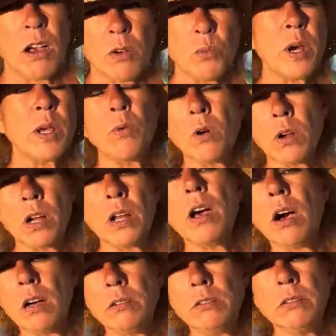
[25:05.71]
We want to
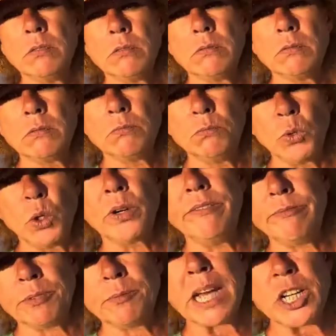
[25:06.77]
know more
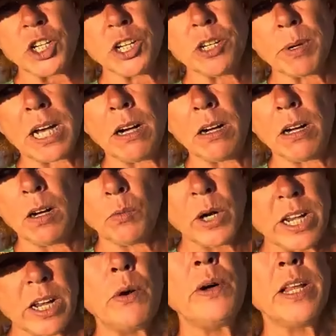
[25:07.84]
information about her.
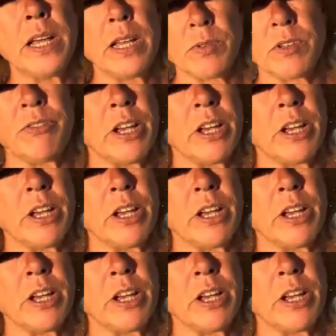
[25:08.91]
We know her name's